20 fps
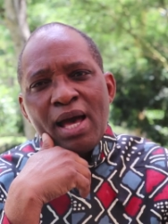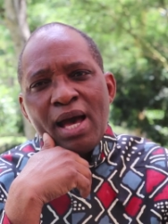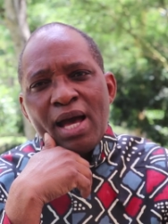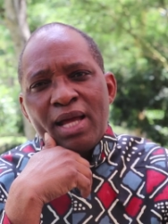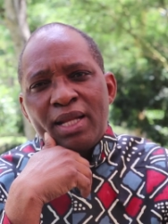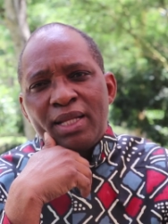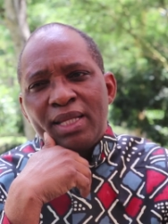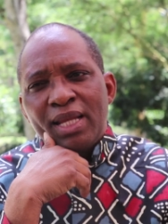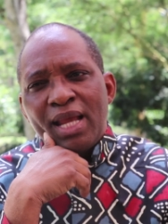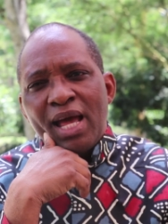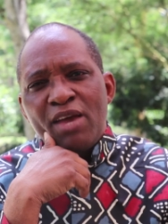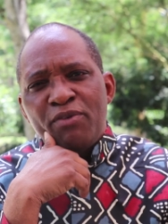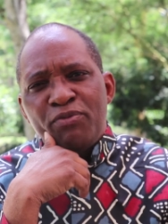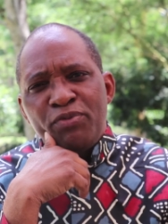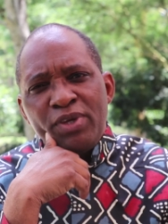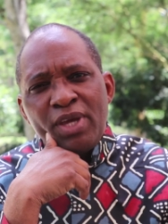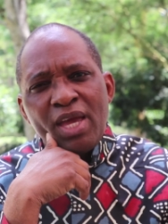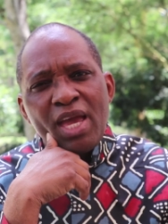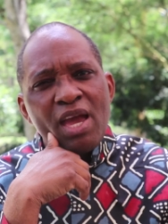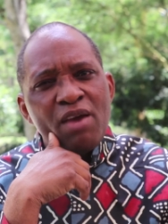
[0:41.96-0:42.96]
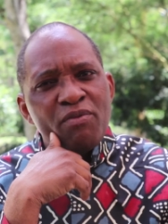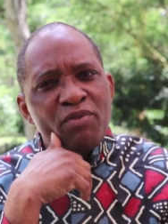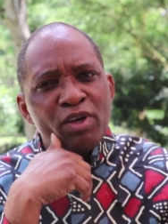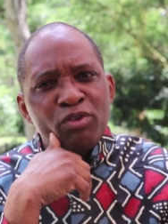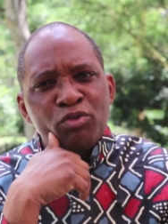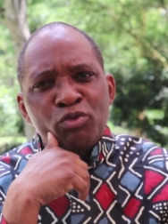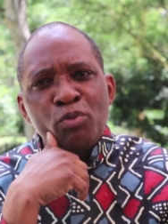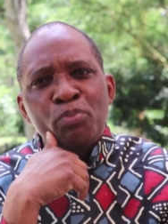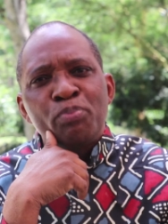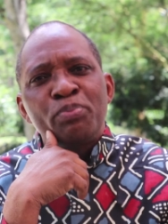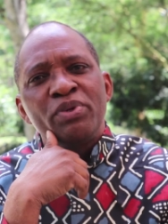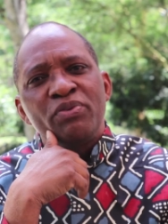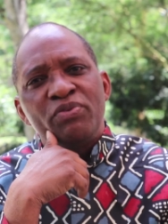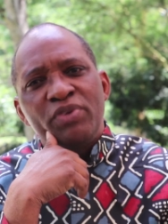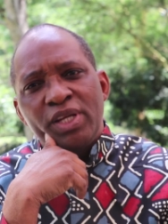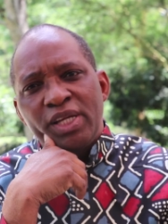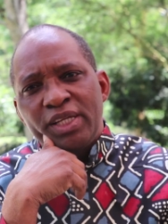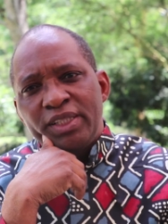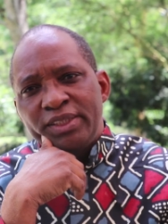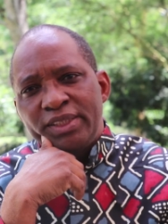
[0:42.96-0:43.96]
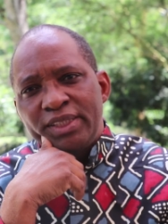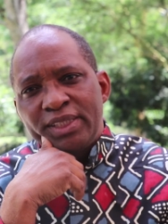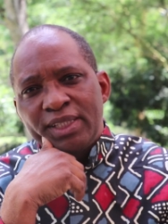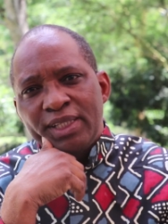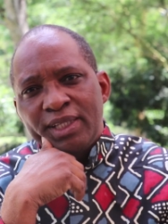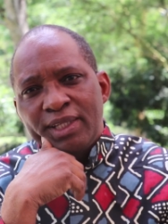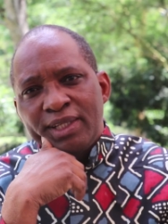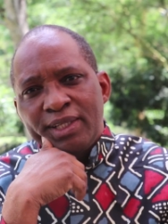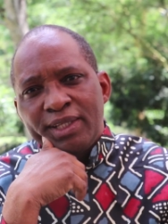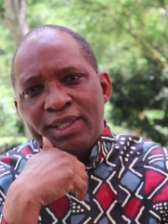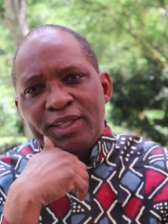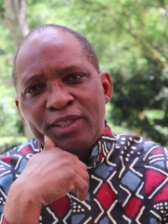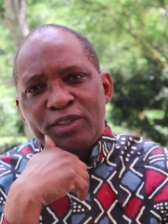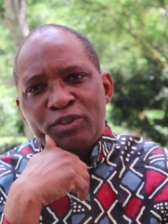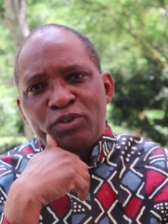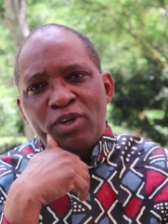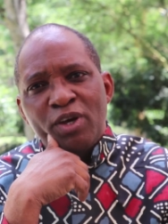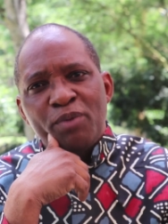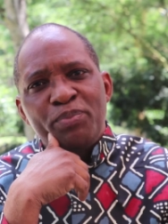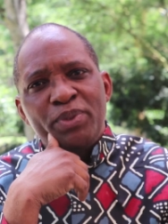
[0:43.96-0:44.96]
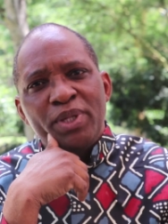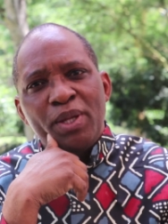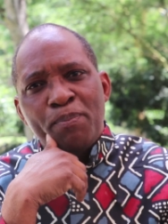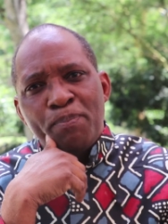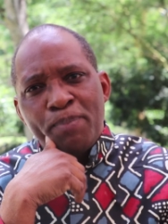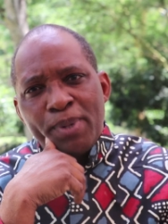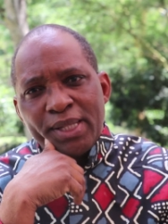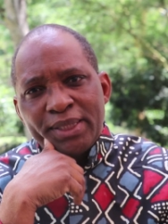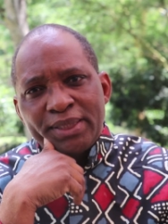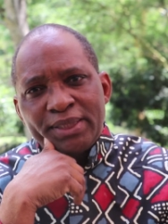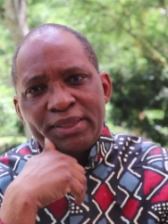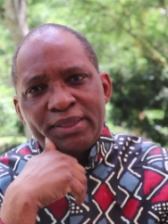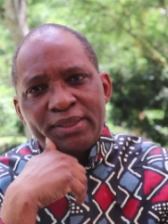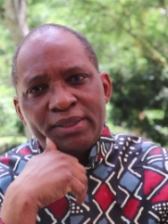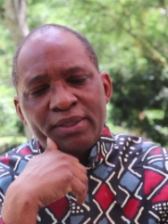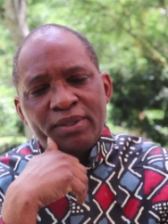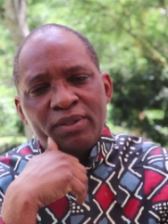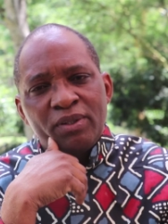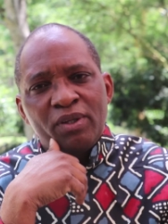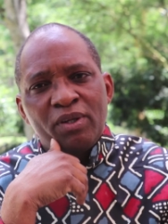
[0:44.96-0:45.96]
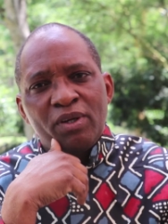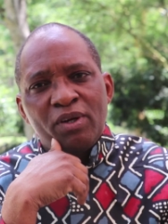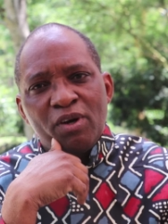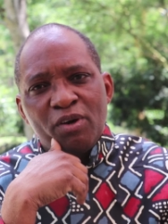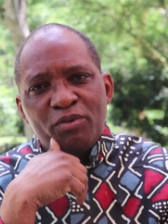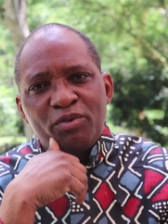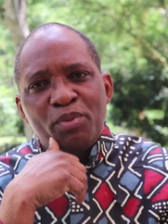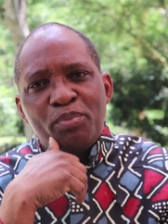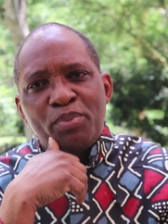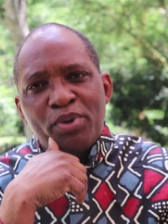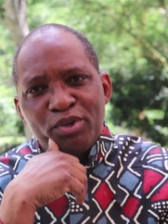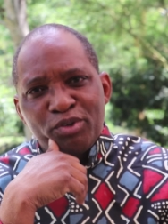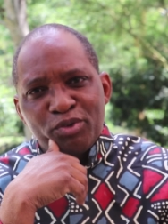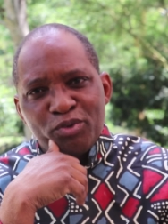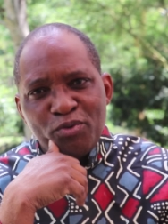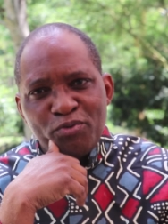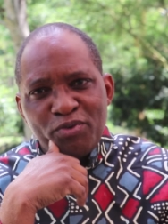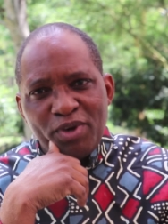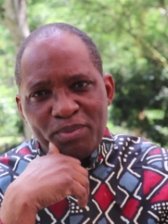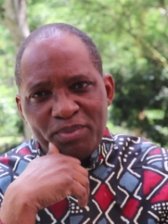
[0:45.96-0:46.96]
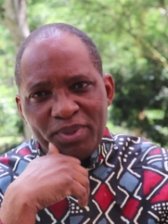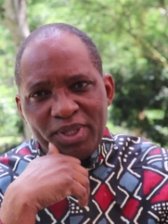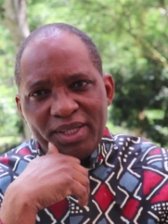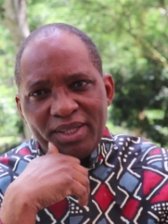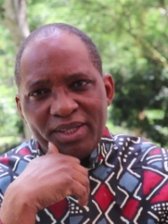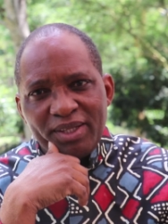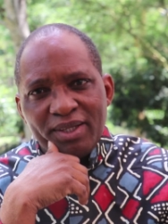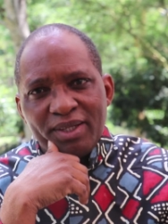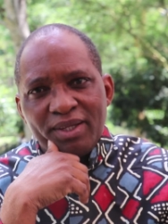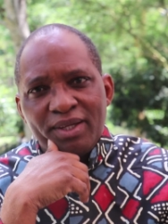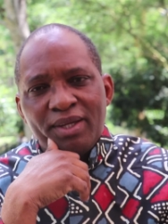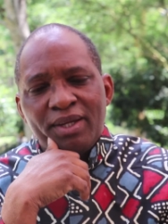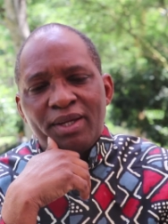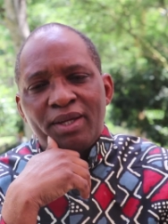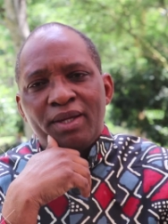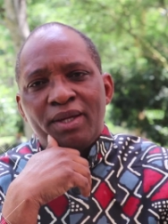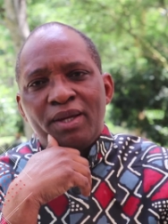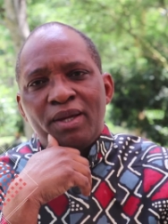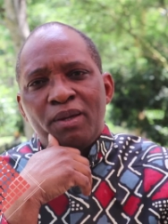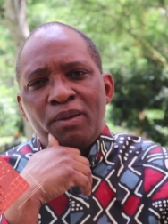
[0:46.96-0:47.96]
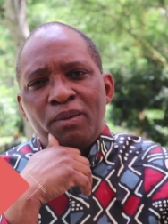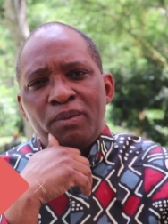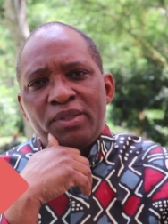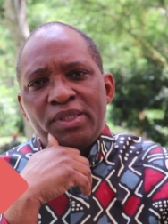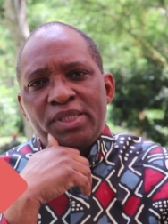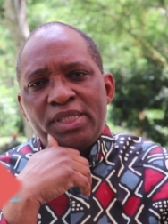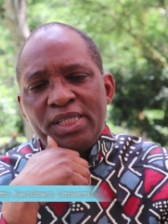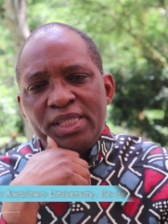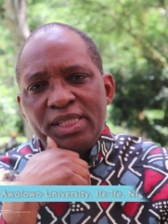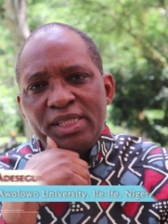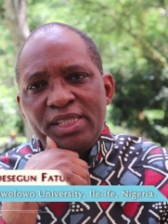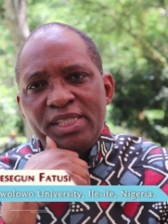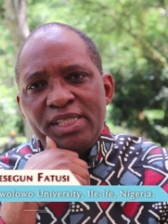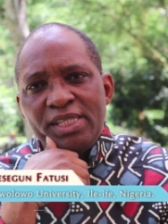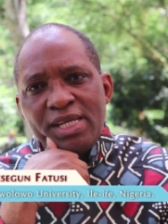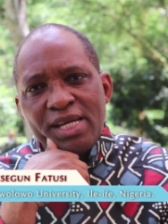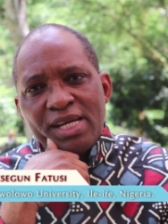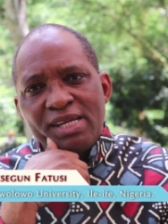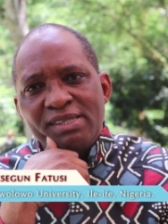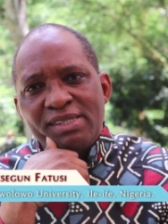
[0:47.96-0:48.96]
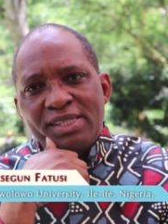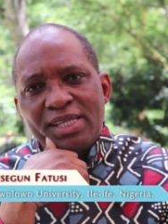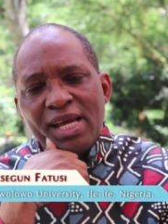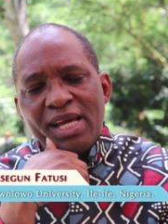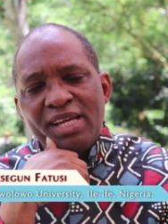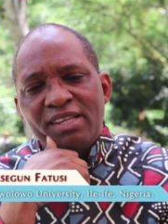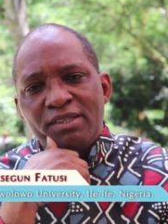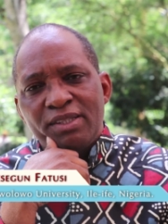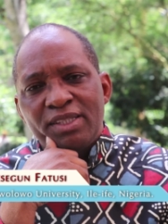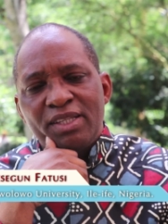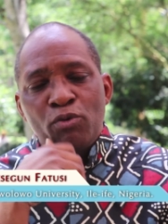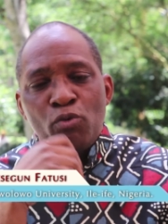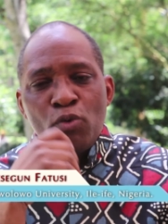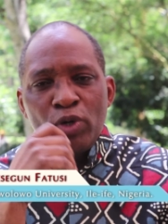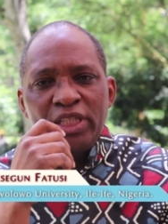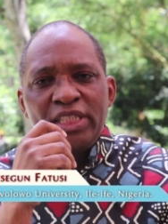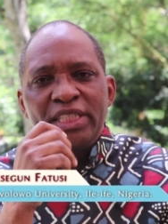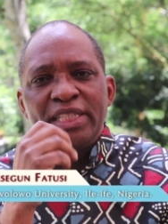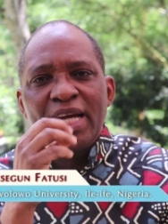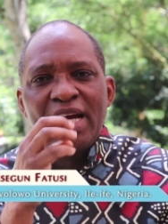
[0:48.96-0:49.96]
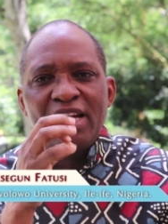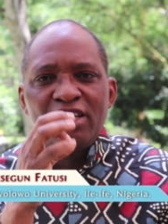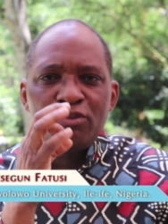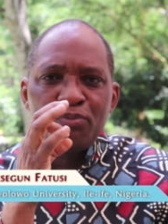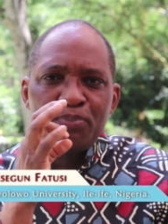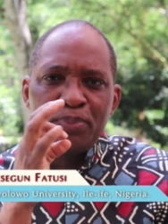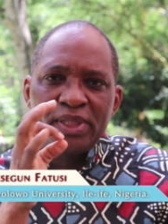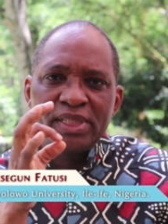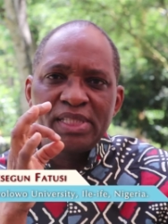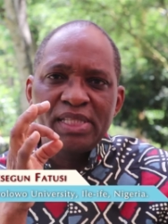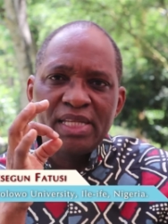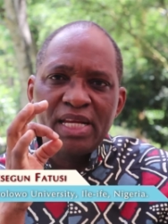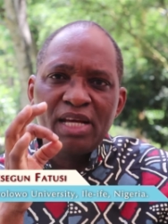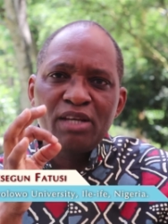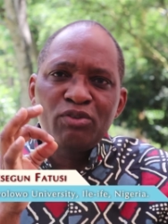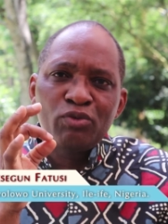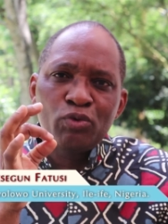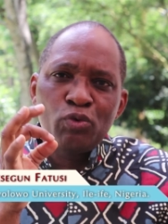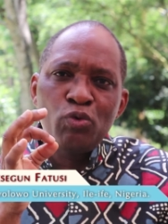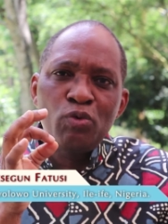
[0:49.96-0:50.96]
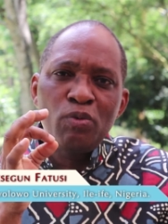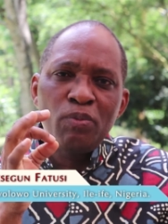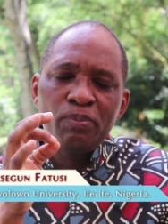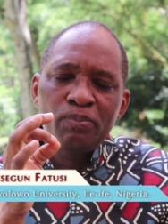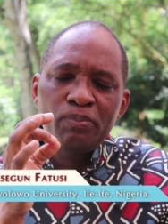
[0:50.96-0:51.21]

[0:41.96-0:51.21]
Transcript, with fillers: and I feel ever so privileged to have been a part of the Braun School family. The years, I, the one year I spent in that school,